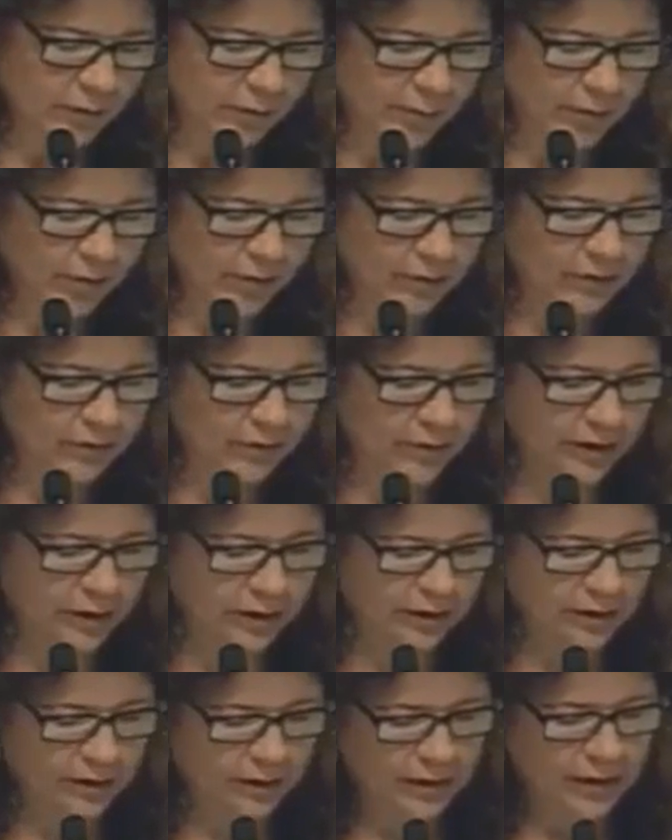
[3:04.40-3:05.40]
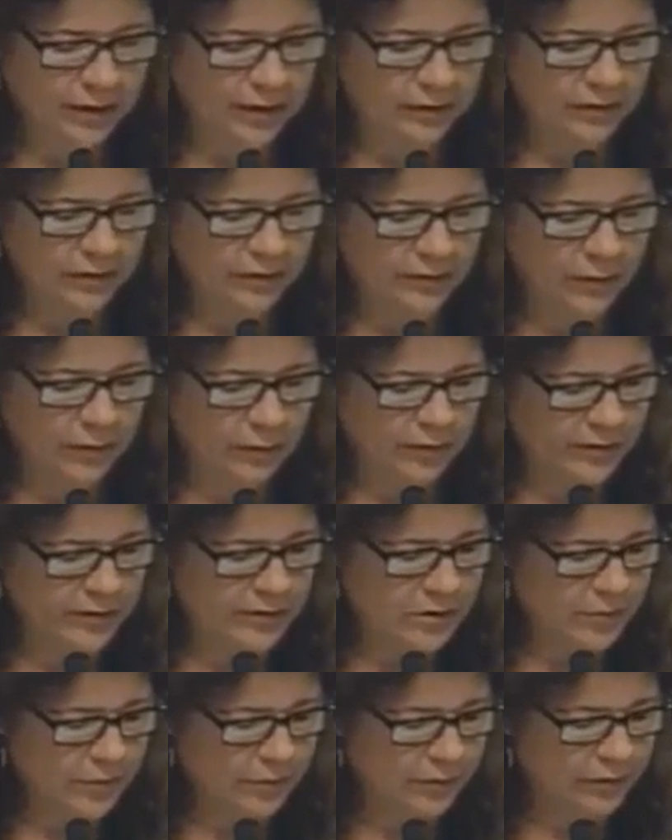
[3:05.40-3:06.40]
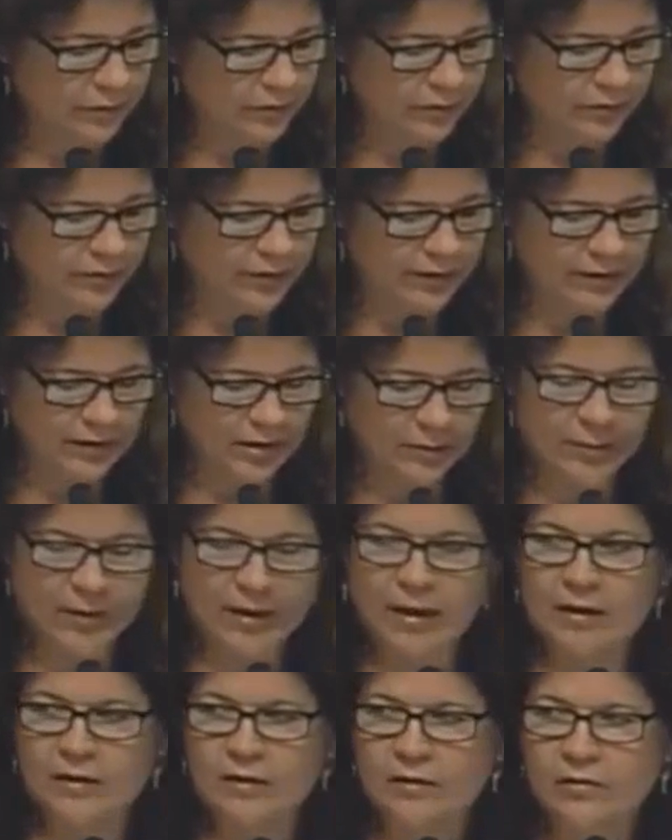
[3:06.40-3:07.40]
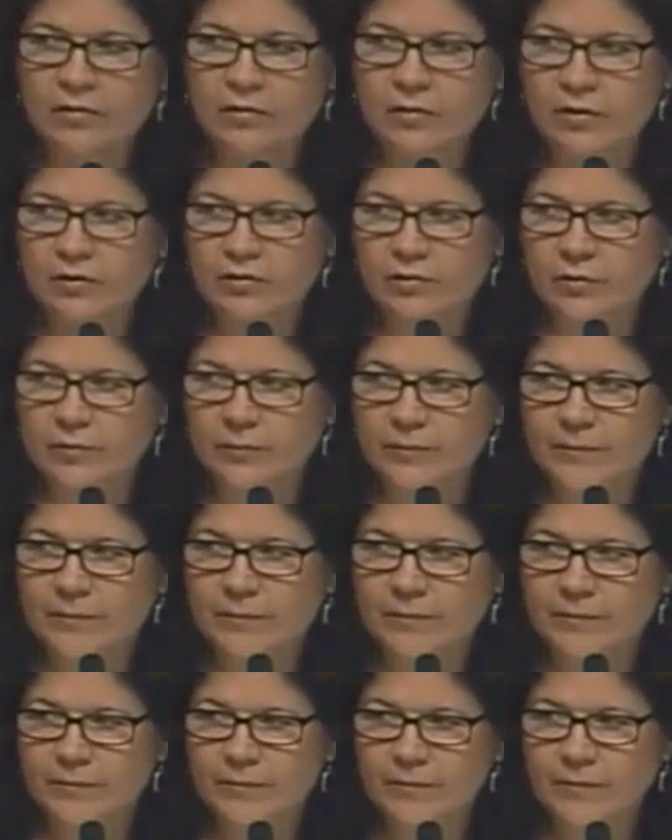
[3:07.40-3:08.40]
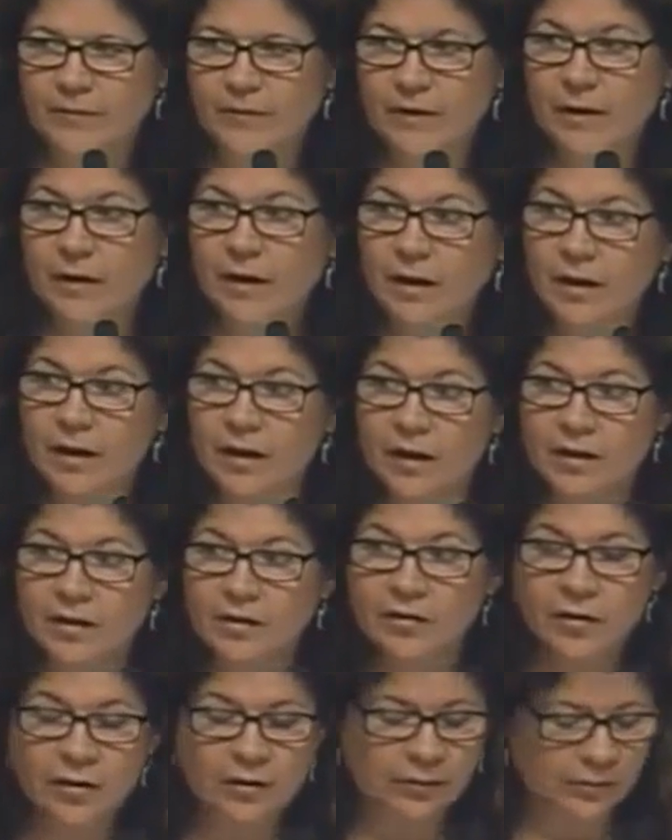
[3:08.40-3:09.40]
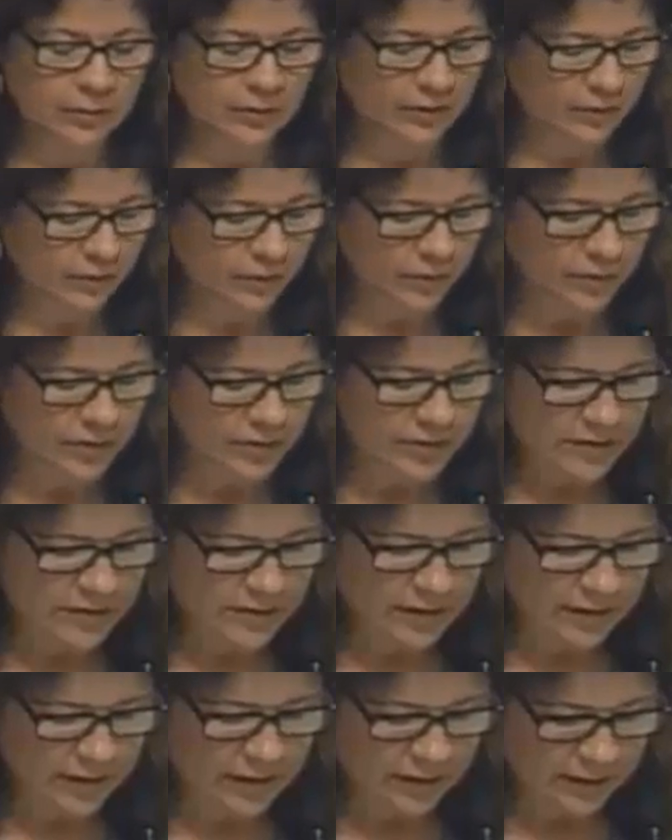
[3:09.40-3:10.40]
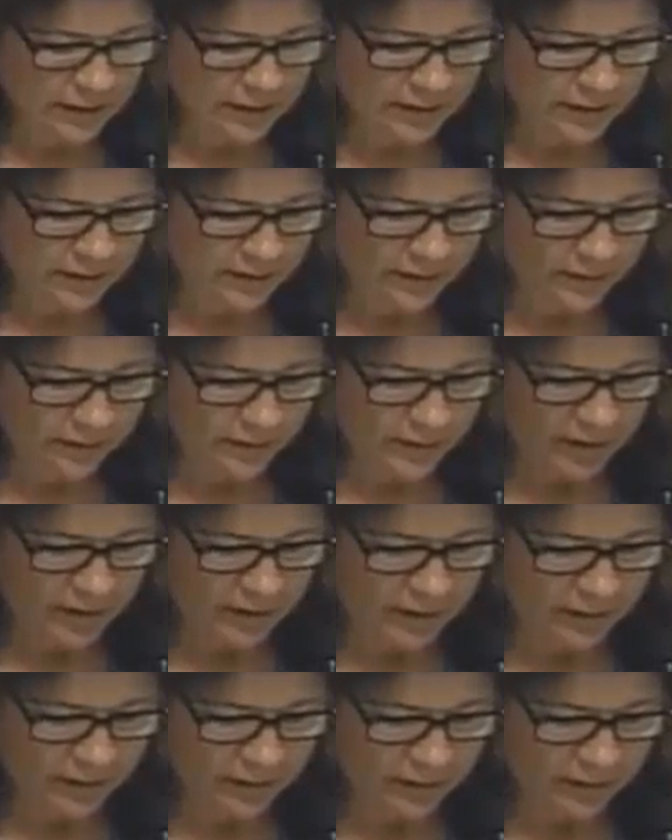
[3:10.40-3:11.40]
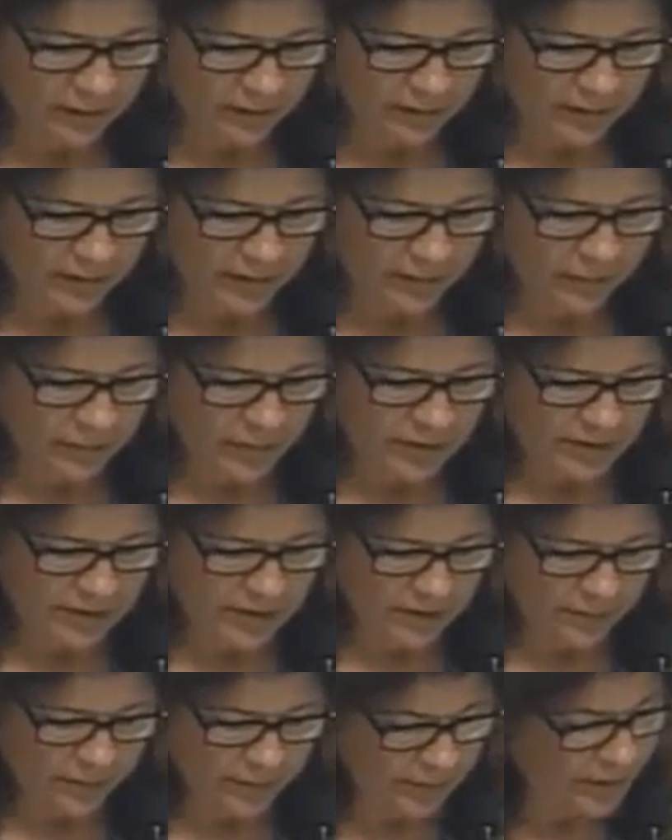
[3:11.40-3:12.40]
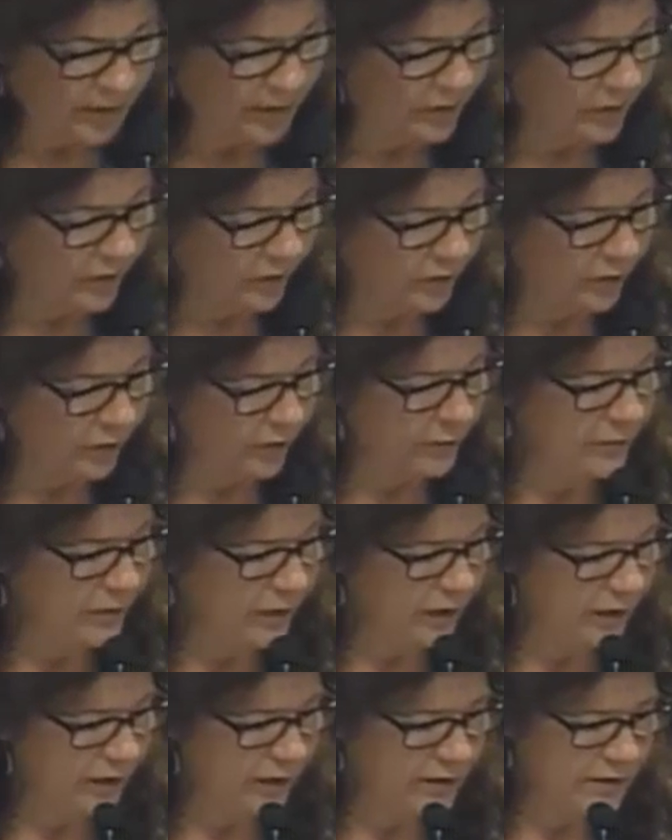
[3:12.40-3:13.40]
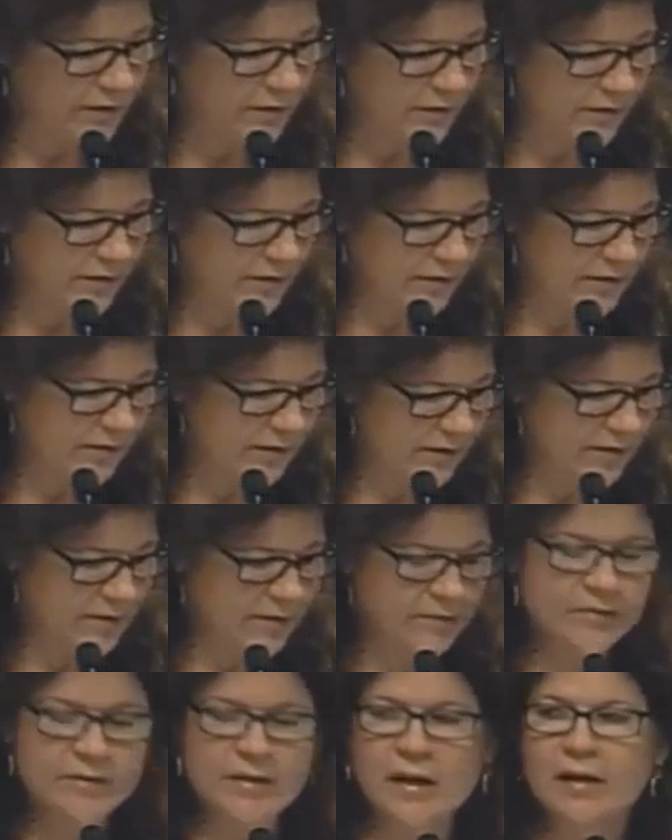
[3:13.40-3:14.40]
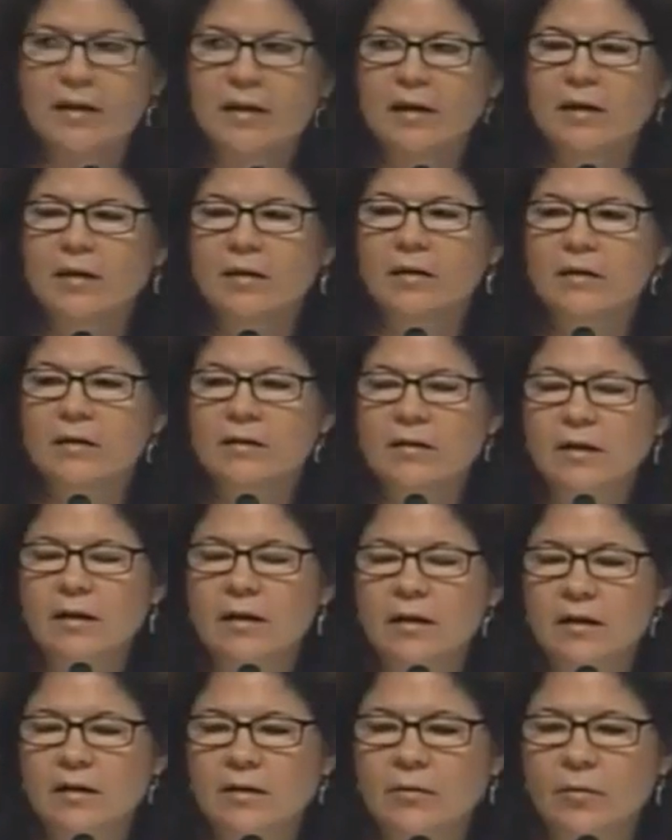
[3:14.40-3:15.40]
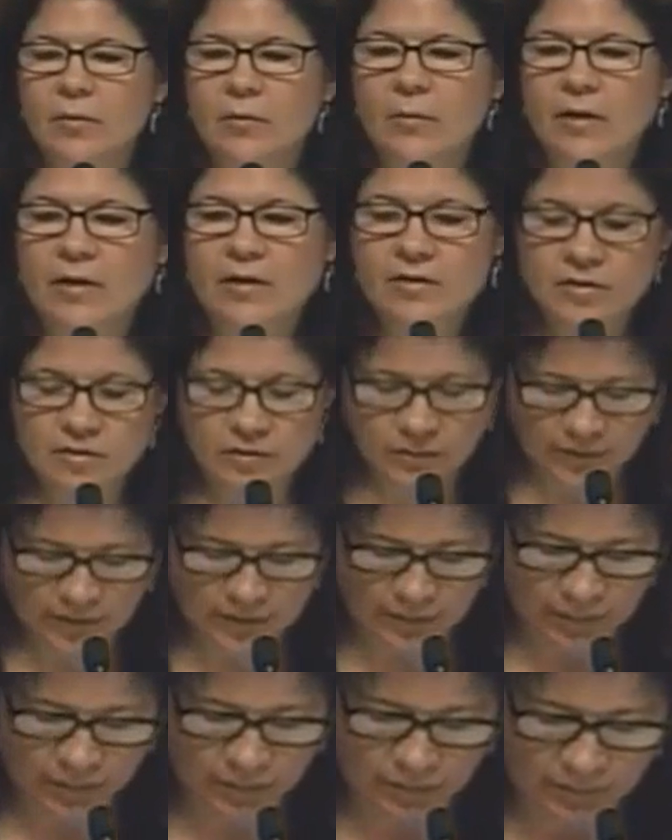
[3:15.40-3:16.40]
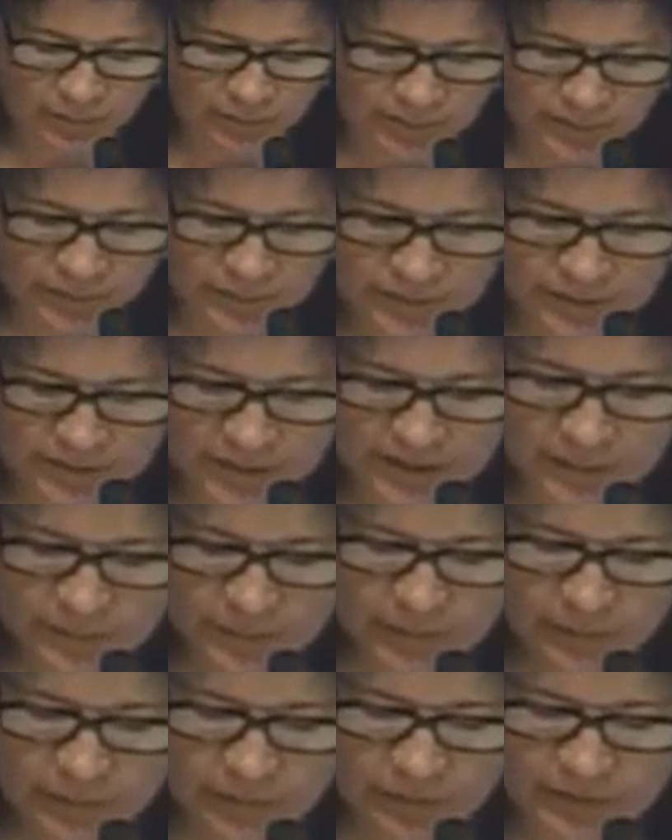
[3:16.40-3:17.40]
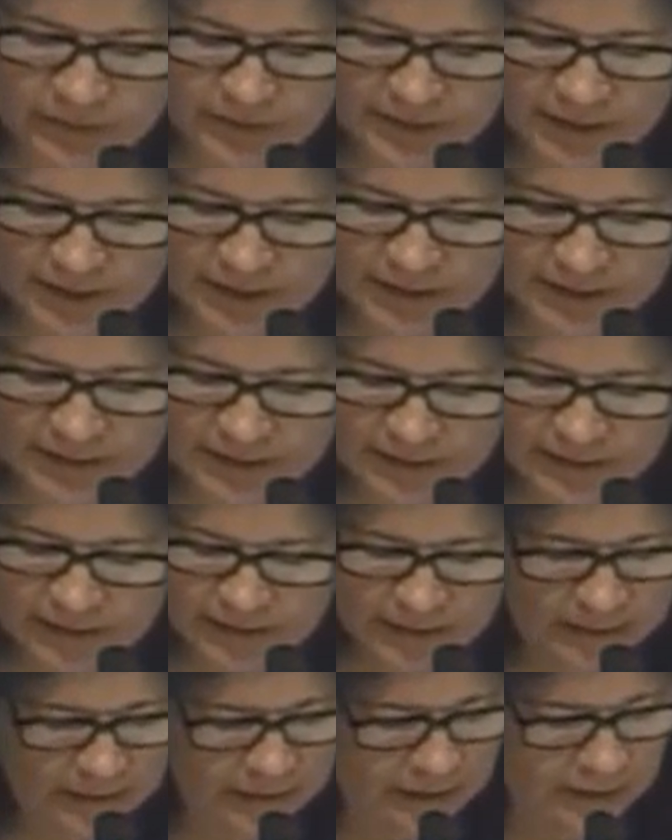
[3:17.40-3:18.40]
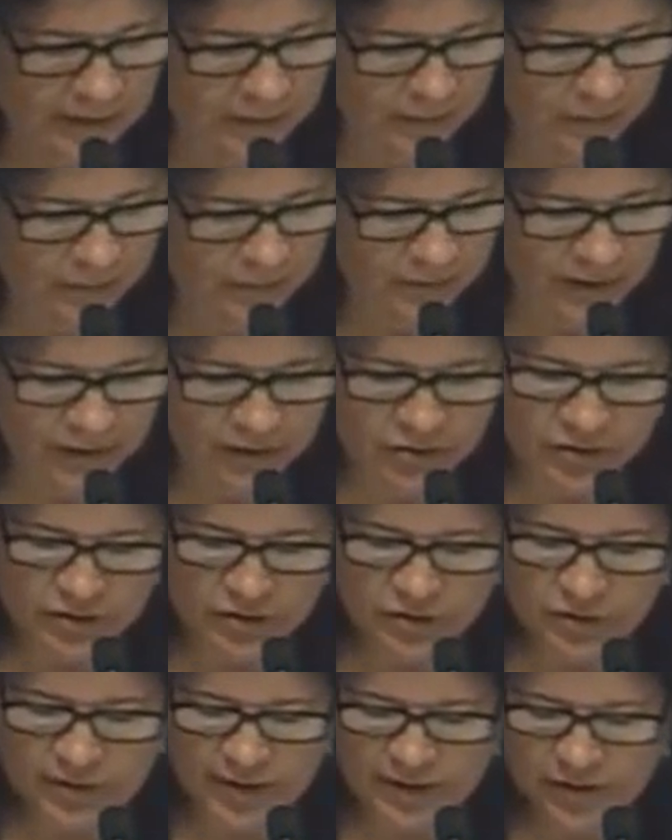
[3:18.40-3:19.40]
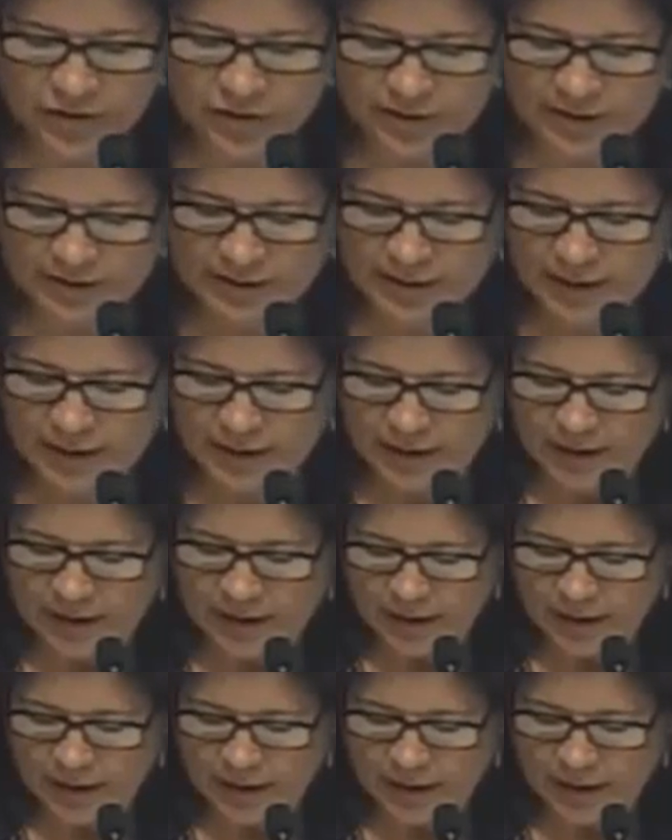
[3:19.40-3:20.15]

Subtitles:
an equal partner to the Oil Spill Unified Command structure. So the first, it was Bolinas Lagoon is a sensitive site, and we wanted to improve and test the protection strategies.